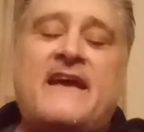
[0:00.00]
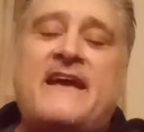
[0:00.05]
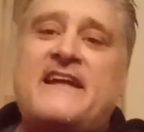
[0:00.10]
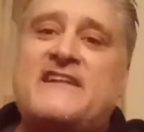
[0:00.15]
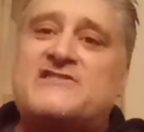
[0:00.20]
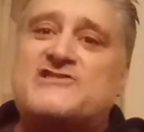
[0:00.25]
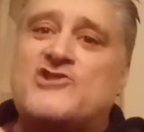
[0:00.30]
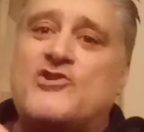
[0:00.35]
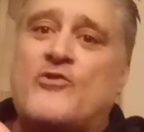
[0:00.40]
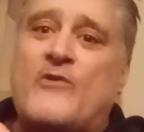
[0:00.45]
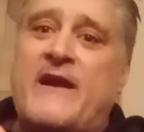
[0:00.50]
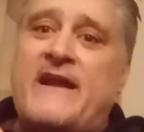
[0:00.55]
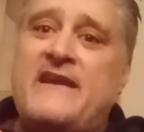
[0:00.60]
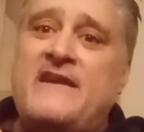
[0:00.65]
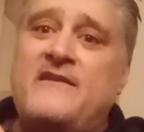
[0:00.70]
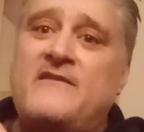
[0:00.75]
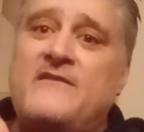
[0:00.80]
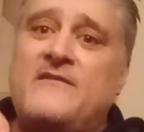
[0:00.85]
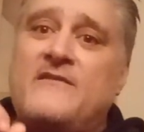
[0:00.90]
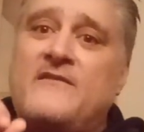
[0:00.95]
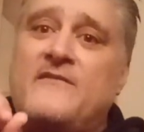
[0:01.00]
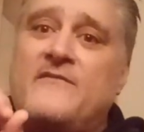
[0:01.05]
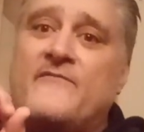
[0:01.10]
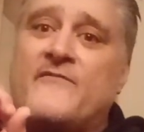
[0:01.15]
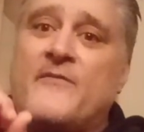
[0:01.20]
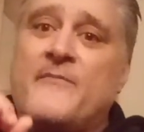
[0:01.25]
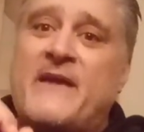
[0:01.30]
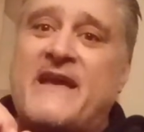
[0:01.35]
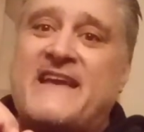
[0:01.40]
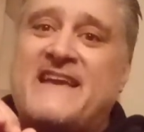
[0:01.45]
It's great
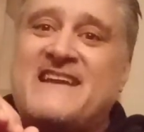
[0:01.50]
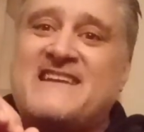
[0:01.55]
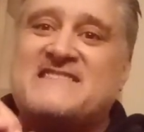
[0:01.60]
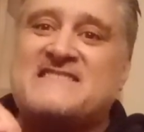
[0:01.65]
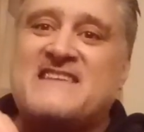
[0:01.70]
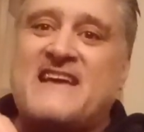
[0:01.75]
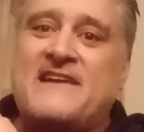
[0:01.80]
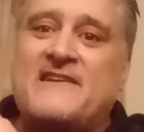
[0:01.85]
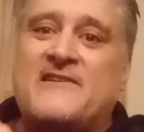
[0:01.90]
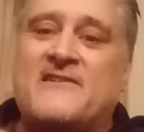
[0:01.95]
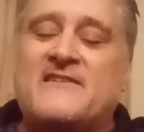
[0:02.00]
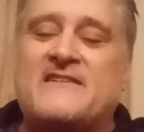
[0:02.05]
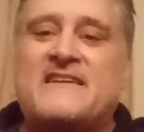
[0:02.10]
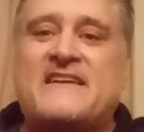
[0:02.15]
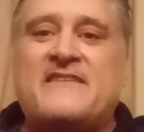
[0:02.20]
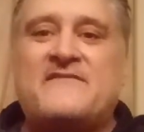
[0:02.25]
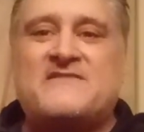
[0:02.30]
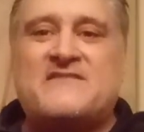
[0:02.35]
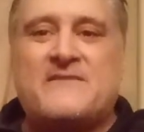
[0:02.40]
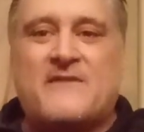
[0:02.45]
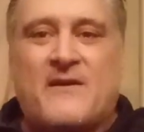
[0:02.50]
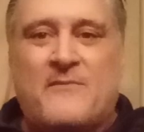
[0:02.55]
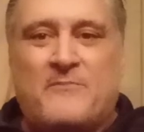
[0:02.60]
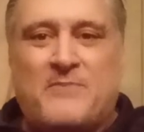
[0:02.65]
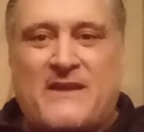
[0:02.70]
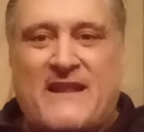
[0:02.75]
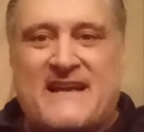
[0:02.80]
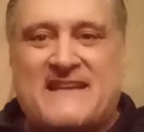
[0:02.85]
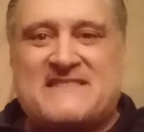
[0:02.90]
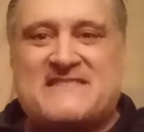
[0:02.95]
for making cider. It gives it
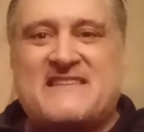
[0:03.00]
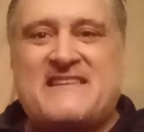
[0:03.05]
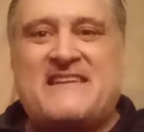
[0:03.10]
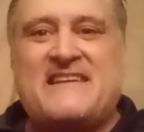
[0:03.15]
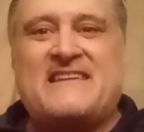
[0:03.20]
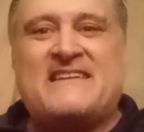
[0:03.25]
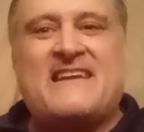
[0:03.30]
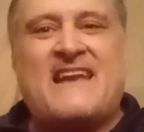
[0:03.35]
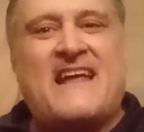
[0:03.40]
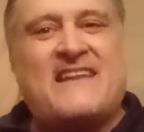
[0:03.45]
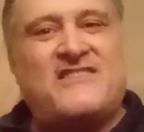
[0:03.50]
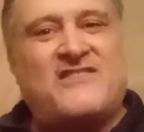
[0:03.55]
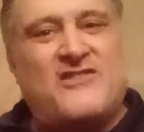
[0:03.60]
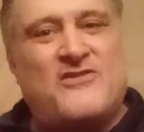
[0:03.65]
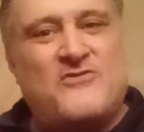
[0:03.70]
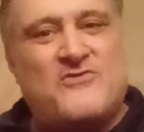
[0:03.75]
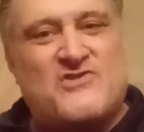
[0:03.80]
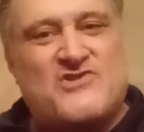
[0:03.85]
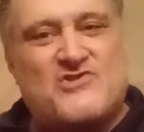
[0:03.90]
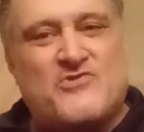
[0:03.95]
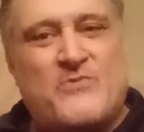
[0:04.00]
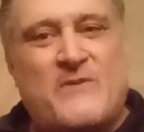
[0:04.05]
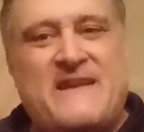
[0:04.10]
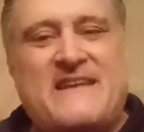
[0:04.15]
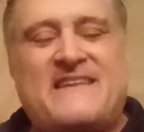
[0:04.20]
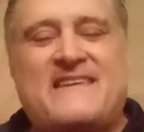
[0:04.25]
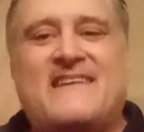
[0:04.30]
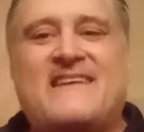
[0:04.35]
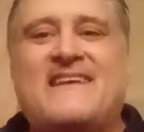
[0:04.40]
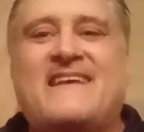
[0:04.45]
complexity and not too
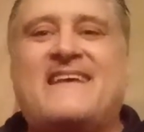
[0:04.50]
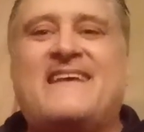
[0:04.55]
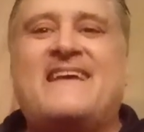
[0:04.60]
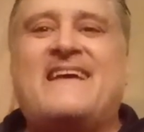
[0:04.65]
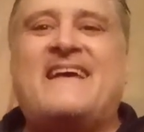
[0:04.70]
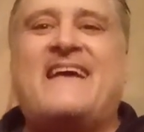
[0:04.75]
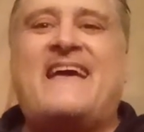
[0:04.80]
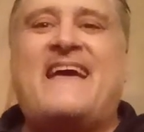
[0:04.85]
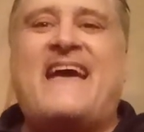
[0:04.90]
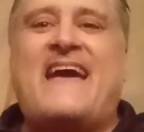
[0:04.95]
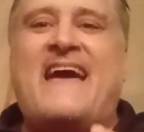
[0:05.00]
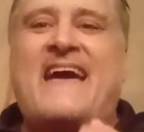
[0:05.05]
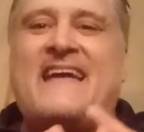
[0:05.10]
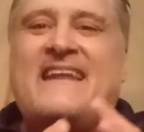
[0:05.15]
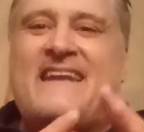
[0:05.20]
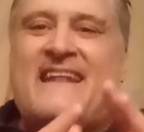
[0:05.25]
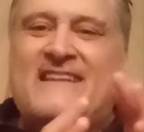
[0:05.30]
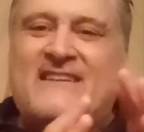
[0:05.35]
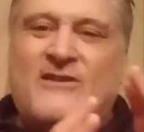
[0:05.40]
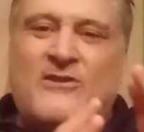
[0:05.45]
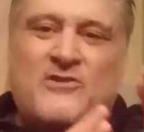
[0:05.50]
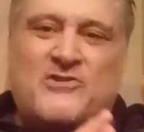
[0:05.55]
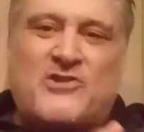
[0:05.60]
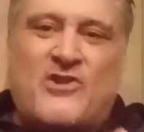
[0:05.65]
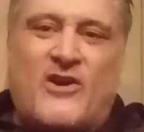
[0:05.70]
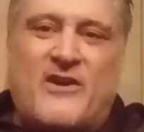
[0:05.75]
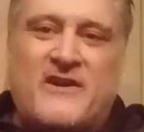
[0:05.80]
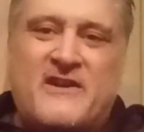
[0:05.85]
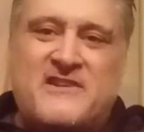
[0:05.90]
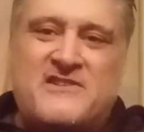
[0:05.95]
sweet. And that little
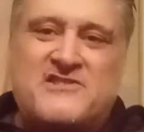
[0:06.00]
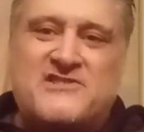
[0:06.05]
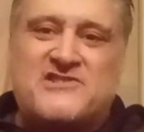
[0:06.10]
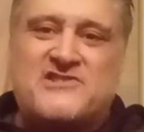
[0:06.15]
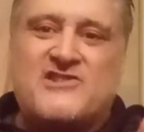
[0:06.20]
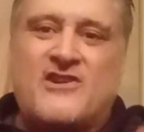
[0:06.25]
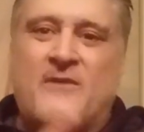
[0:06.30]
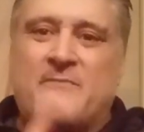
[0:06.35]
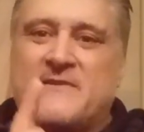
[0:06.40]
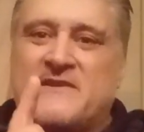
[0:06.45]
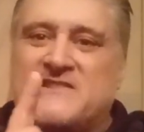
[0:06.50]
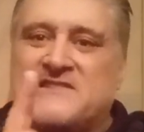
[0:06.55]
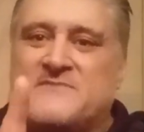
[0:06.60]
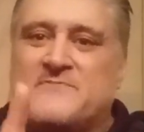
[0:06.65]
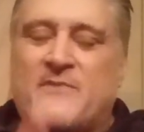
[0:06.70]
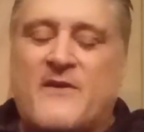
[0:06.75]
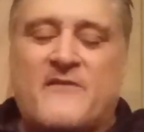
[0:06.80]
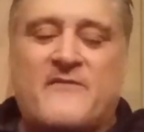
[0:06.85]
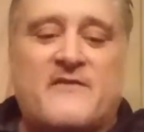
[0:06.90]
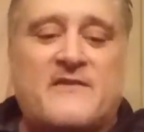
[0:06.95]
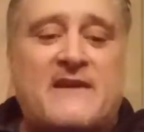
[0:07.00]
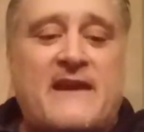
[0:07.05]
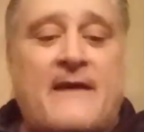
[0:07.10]
tartness and sharpness is perfect.